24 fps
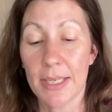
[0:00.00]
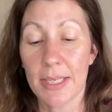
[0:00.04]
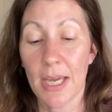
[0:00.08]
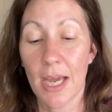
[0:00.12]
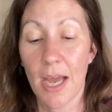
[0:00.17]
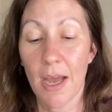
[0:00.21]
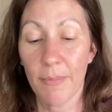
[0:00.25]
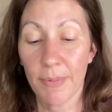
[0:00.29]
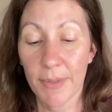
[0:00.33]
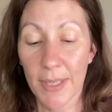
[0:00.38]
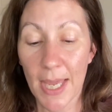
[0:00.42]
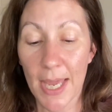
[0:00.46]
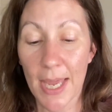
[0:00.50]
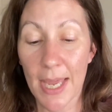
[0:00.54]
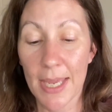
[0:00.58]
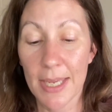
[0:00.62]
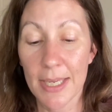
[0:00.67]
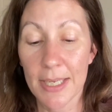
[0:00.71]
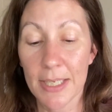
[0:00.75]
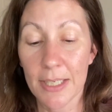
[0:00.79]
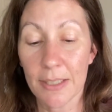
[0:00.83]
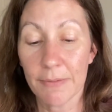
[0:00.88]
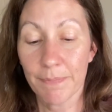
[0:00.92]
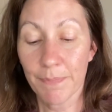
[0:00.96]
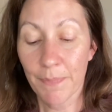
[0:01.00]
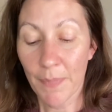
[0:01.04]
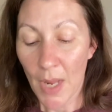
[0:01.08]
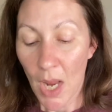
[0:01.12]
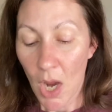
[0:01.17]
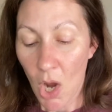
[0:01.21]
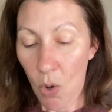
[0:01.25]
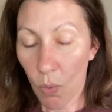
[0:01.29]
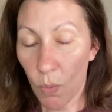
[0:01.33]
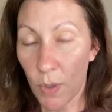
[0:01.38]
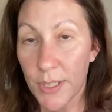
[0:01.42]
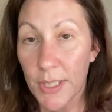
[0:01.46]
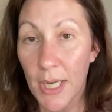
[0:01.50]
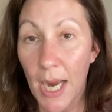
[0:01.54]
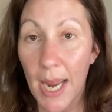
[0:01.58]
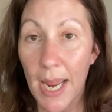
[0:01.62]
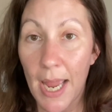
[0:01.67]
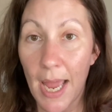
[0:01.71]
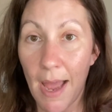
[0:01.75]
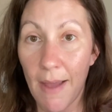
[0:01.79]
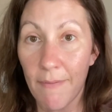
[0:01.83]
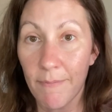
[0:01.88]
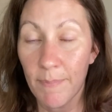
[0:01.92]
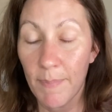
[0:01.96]
Cupcake, which I
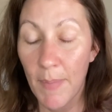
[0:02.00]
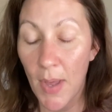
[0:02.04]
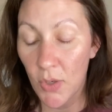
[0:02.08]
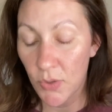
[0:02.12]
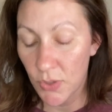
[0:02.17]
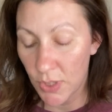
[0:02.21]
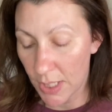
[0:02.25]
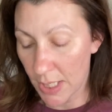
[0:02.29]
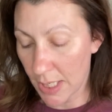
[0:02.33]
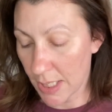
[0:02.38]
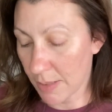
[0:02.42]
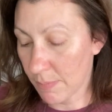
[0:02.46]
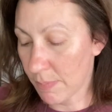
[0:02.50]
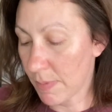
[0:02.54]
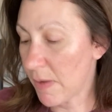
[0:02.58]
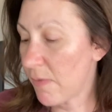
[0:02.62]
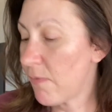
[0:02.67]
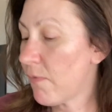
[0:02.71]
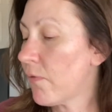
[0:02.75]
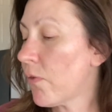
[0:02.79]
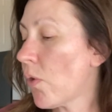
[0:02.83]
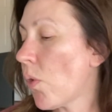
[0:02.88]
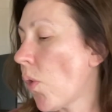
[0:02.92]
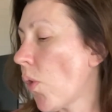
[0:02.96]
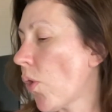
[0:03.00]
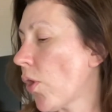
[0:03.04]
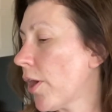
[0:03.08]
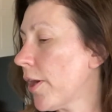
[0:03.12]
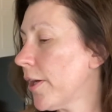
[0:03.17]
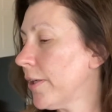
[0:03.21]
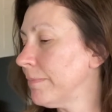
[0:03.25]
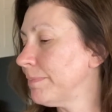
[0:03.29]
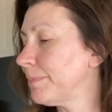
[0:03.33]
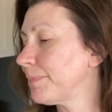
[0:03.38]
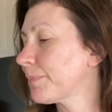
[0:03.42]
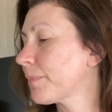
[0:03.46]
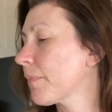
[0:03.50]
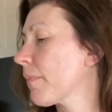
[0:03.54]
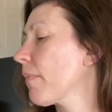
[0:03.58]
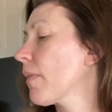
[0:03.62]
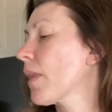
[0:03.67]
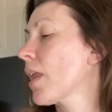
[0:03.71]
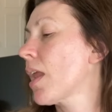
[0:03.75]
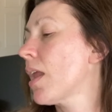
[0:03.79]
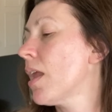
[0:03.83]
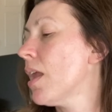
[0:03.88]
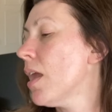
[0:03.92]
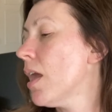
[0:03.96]
have melted before.
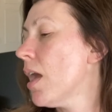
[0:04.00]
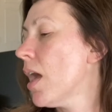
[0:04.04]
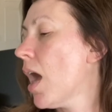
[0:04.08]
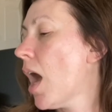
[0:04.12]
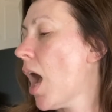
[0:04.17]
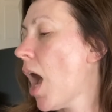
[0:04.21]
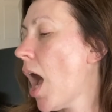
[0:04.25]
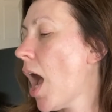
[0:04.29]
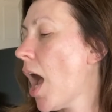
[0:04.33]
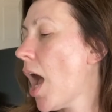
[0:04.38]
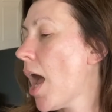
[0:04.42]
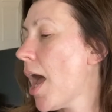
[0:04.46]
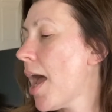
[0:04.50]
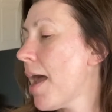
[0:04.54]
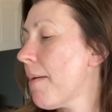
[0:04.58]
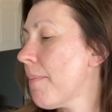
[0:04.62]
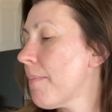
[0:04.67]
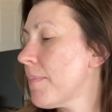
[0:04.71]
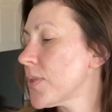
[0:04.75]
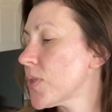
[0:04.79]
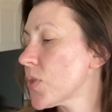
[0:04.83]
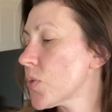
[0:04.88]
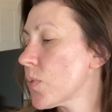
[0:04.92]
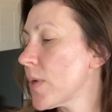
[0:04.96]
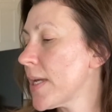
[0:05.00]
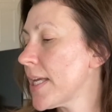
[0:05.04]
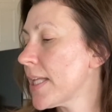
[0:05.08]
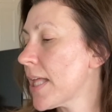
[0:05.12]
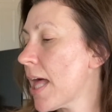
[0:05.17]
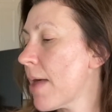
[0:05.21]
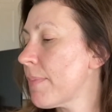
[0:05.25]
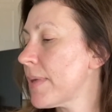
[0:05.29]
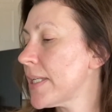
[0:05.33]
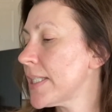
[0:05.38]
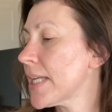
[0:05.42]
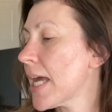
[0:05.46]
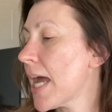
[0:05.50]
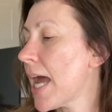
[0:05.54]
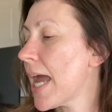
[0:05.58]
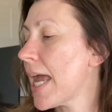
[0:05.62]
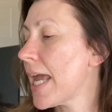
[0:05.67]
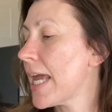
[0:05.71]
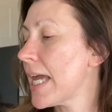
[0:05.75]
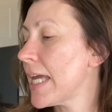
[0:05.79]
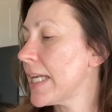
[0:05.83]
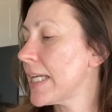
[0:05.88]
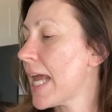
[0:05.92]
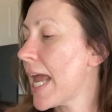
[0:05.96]
Sweet
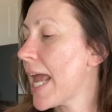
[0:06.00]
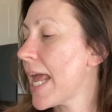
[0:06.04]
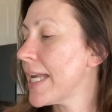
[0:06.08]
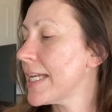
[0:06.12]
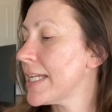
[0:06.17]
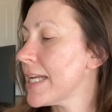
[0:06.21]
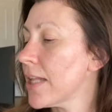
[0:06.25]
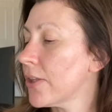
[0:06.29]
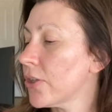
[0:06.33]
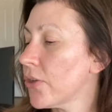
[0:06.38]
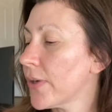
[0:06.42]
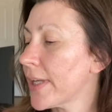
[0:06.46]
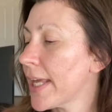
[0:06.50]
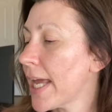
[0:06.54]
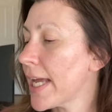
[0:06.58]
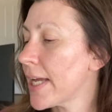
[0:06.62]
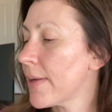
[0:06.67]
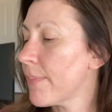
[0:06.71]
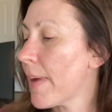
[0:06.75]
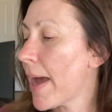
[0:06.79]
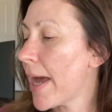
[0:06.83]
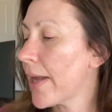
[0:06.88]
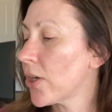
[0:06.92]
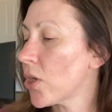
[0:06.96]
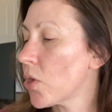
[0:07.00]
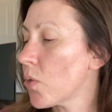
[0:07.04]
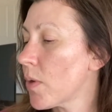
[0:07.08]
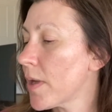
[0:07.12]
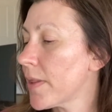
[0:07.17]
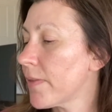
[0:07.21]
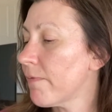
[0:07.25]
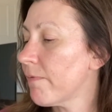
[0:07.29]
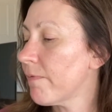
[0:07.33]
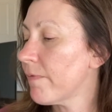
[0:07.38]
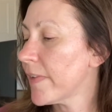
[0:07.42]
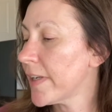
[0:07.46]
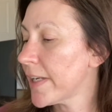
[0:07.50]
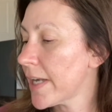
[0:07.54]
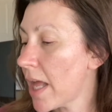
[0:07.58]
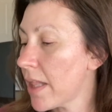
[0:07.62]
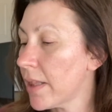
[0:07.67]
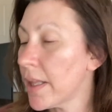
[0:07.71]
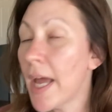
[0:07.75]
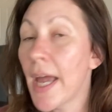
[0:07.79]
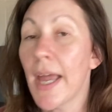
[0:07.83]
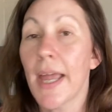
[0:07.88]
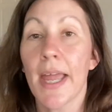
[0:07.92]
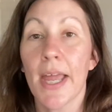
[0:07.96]
Clementine and yellow cake batter with
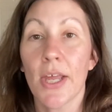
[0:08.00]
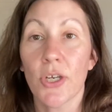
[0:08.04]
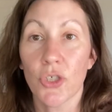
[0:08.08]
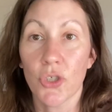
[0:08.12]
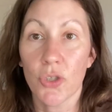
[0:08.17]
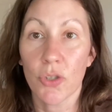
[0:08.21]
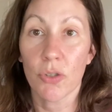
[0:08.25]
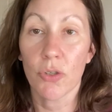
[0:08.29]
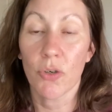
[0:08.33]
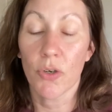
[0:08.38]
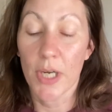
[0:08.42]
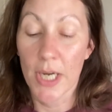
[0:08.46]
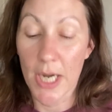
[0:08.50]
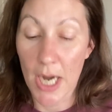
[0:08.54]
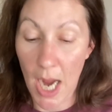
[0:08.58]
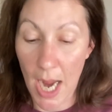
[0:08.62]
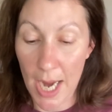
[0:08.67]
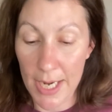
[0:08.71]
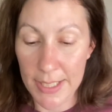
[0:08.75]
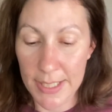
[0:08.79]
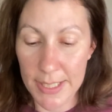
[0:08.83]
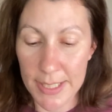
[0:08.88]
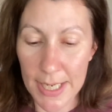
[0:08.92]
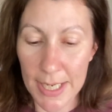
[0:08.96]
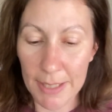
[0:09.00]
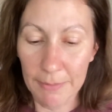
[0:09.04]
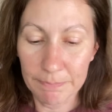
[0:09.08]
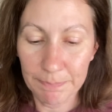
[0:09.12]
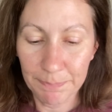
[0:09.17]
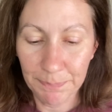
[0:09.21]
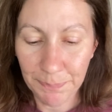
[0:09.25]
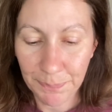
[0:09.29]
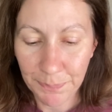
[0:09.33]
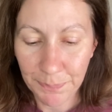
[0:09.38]
vanilla and sugary icing.